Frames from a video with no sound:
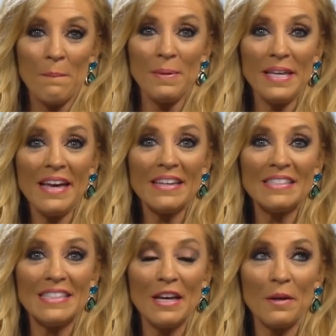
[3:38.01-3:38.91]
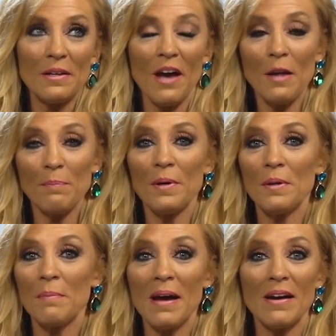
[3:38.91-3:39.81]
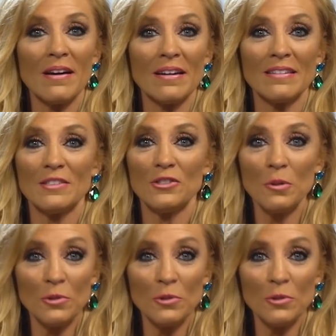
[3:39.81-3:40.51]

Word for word: because God put on my heart so